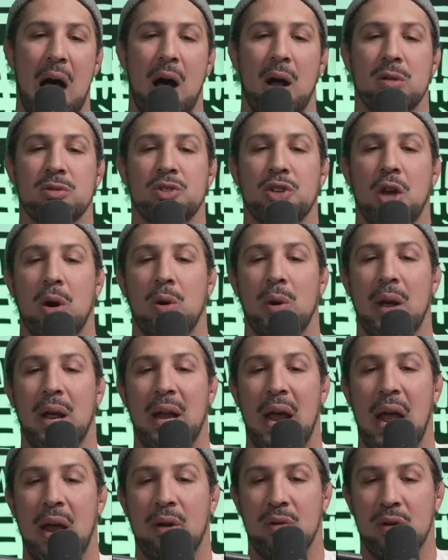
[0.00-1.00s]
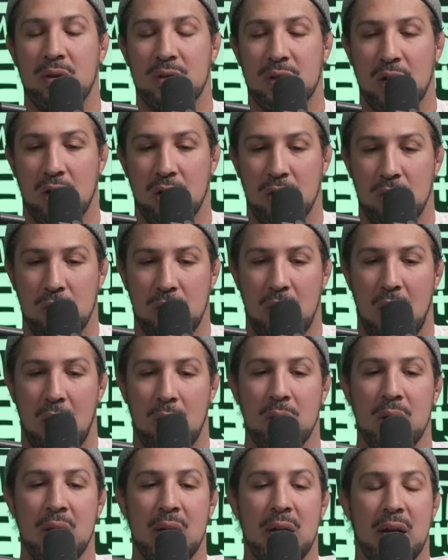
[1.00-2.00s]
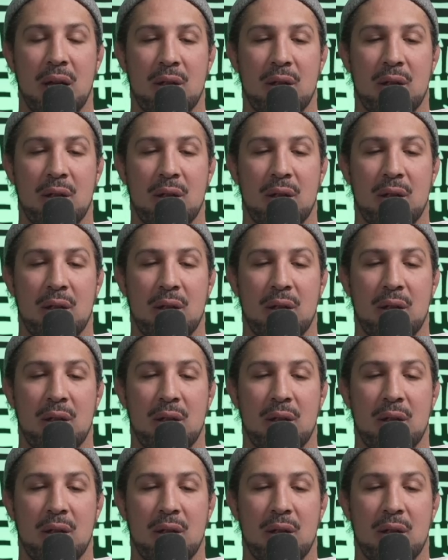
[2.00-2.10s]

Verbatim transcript: Aljo, and Henry Cejudo.